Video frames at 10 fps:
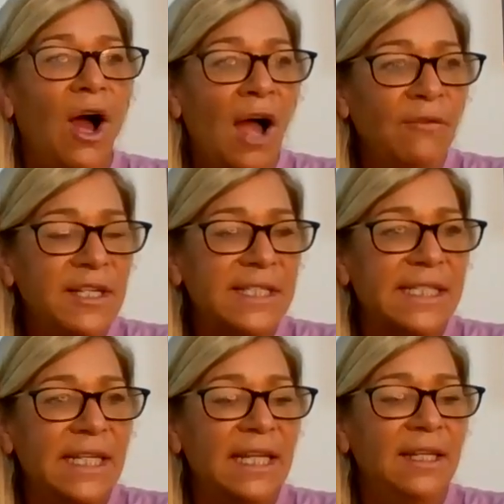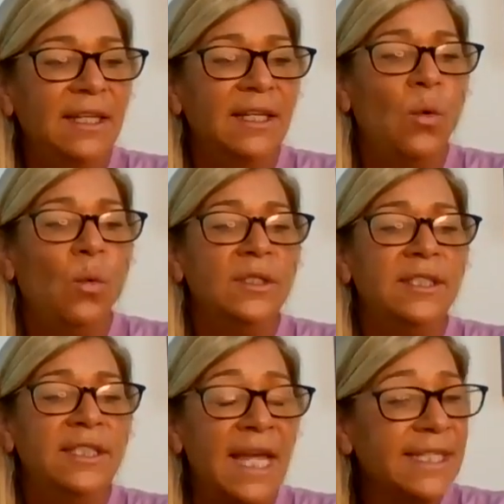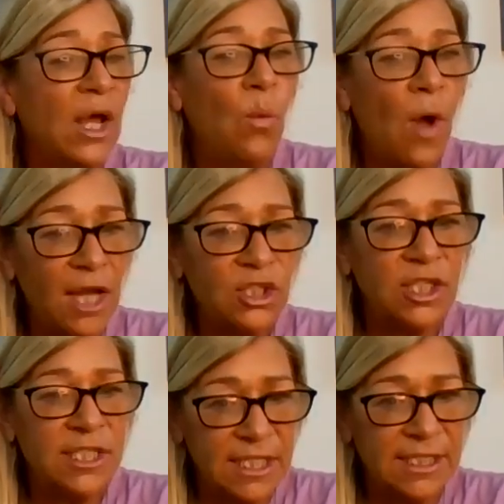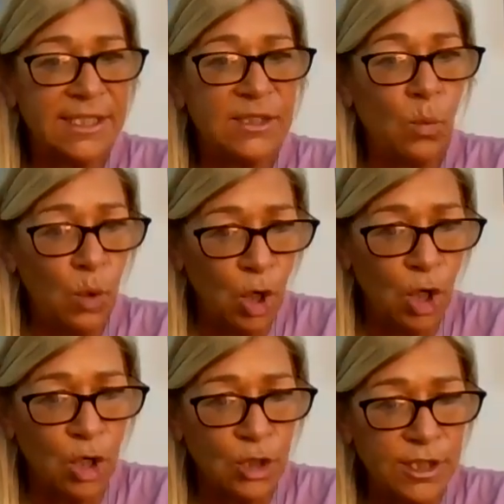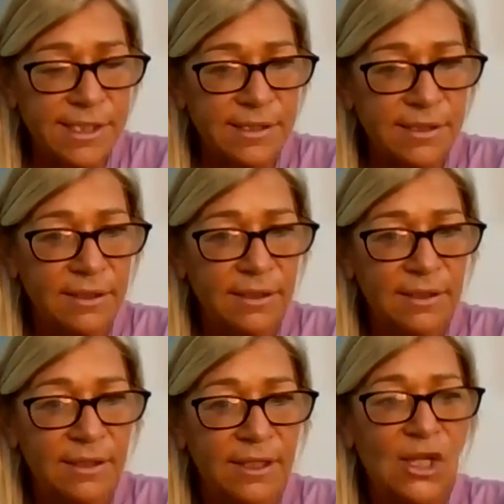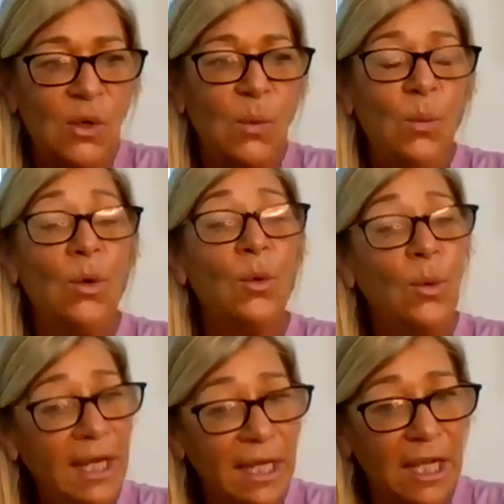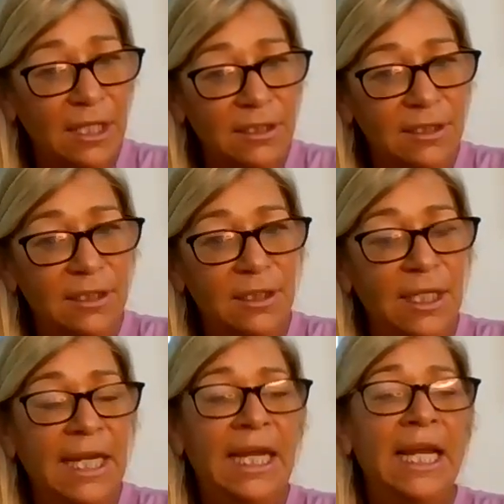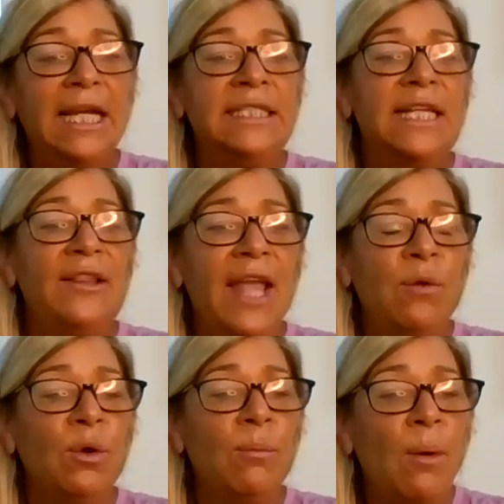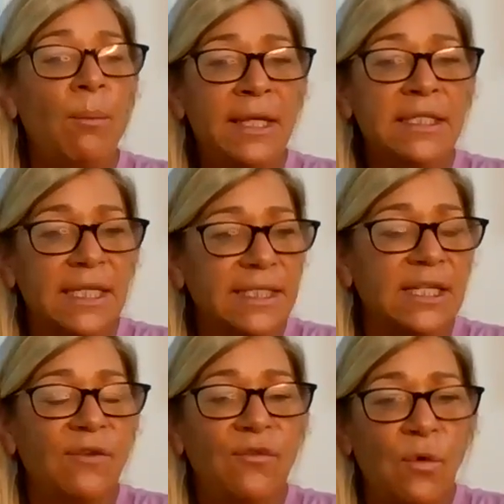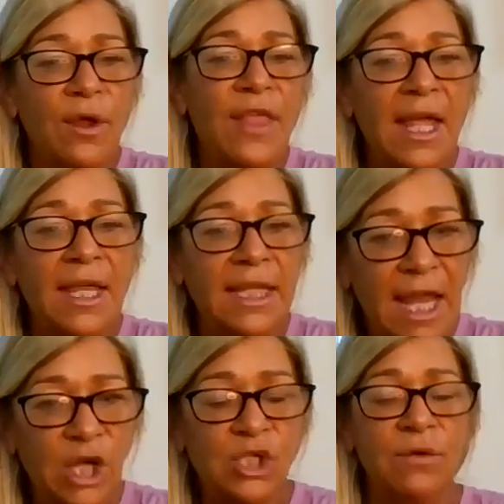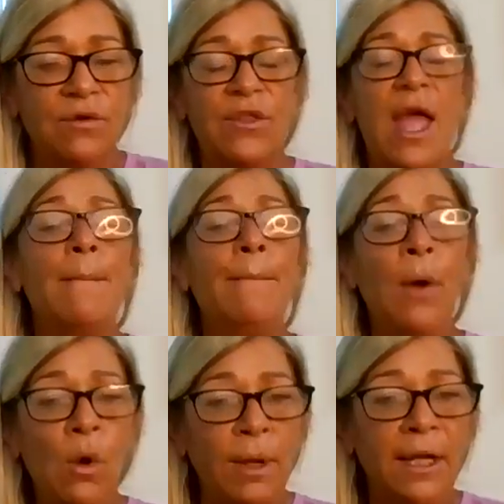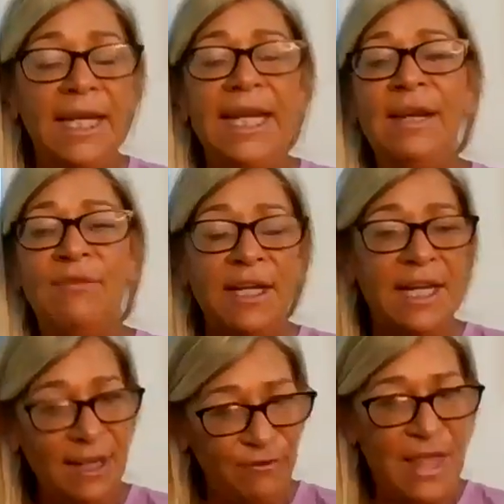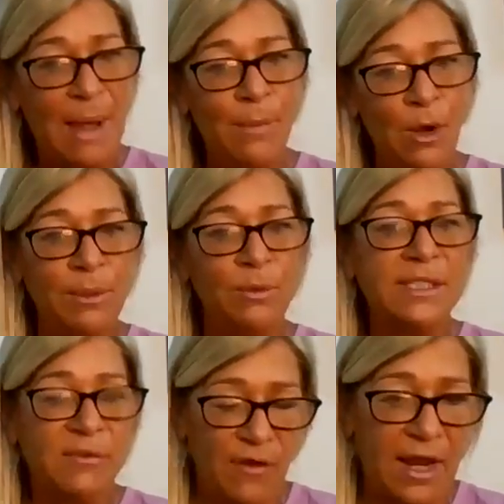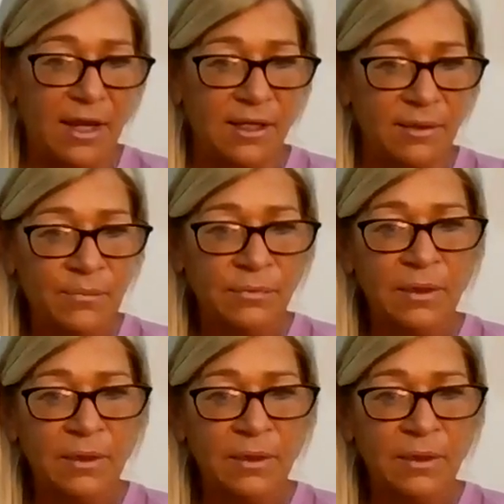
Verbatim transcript: obviously, Denzel Washington's words were real and they were momentous for that occasion, for that moment, even if that moment was fake.